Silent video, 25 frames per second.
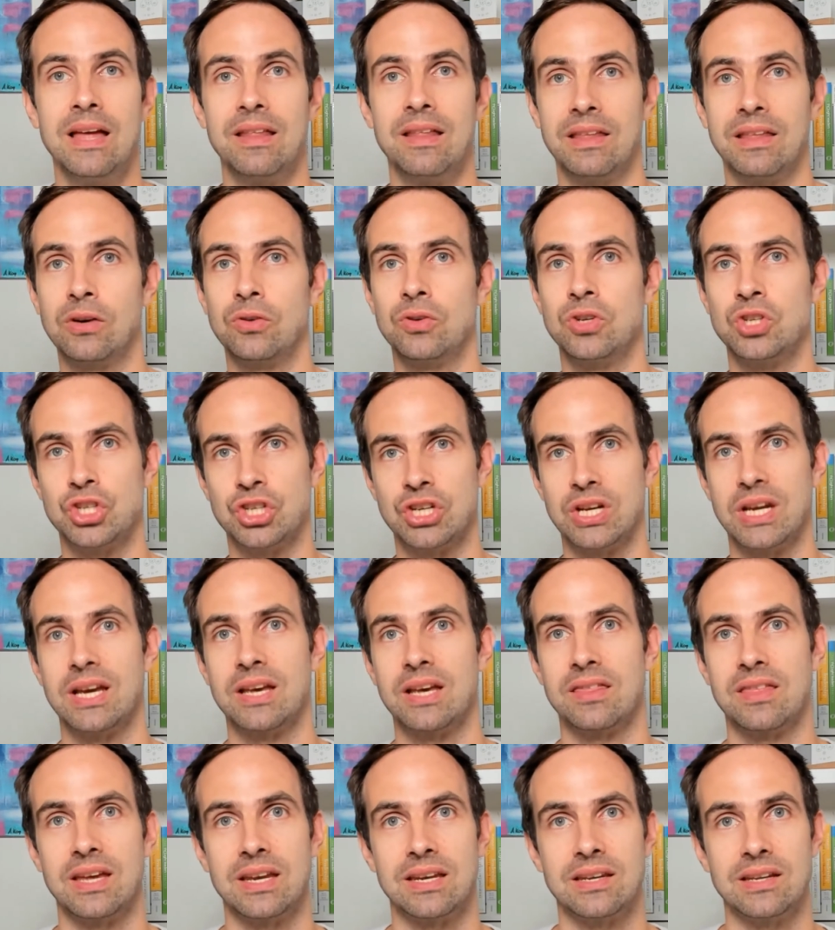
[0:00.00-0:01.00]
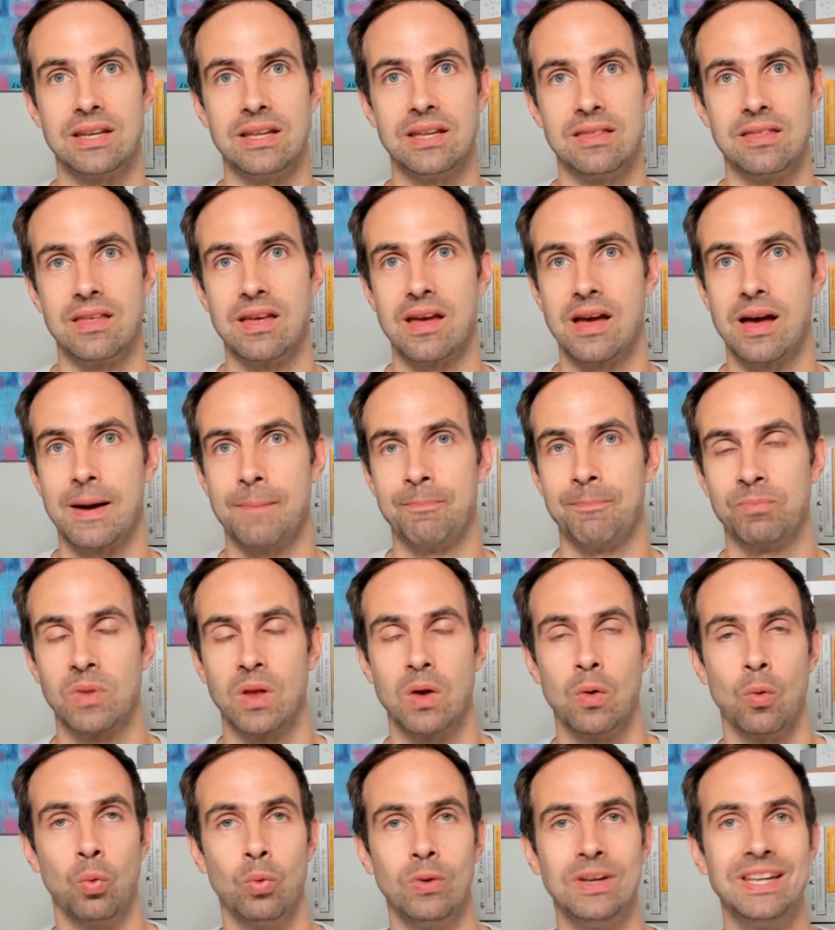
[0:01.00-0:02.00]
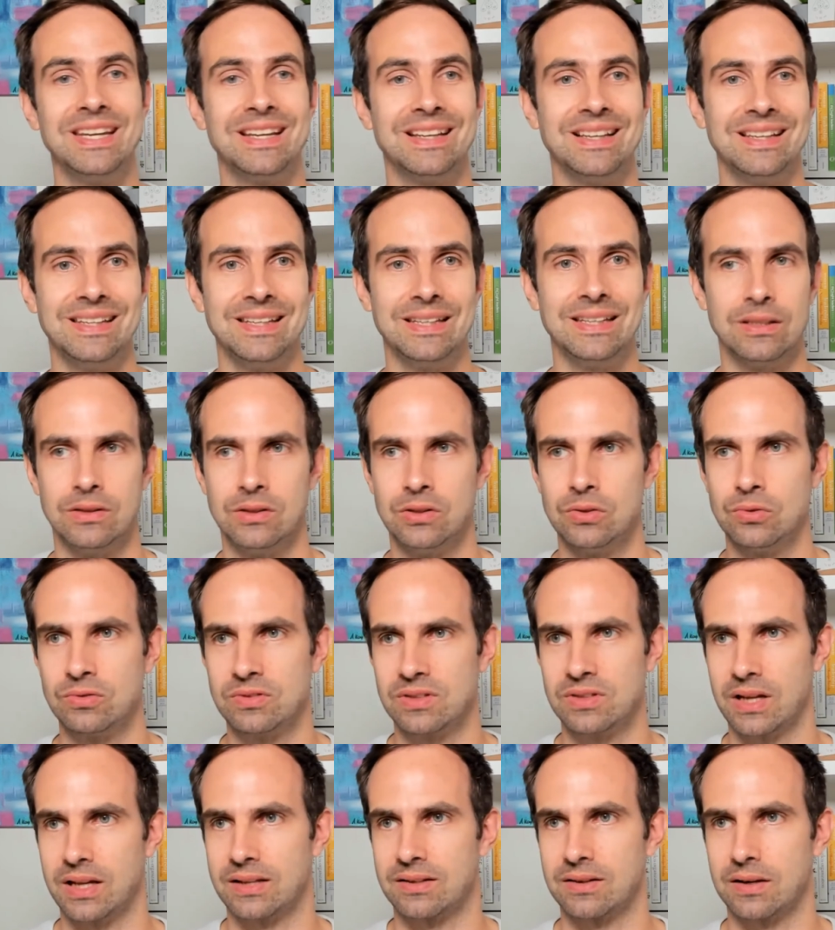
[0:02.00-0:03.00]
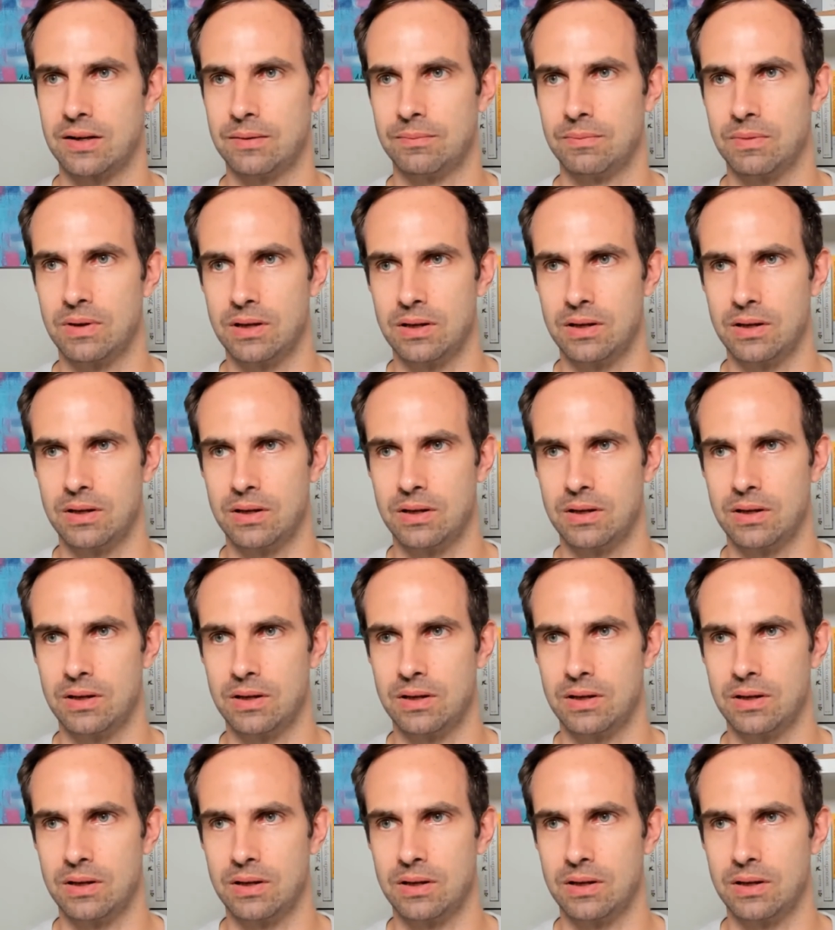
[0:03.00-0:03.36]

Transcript: they're going to share that in their weekly newsletter.